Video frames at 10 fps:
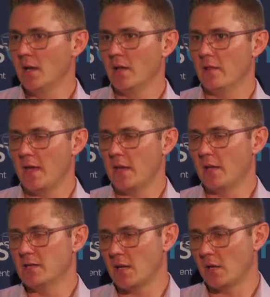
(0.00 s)
Then
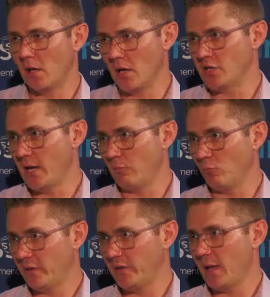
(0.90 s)
let's go negotiate
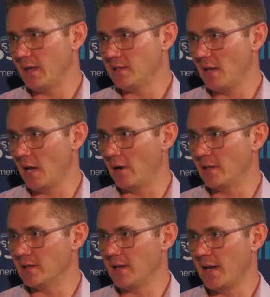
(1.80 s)
with the ATO
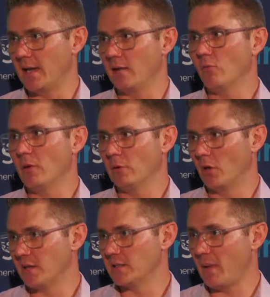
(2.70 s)
and say, we would
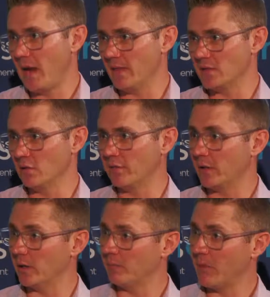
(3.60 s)
like to pay this off on
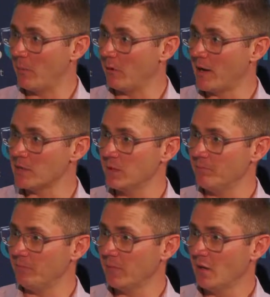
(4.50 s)
a payment
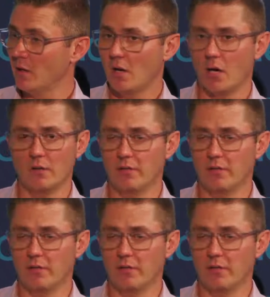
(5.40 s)
arrangement over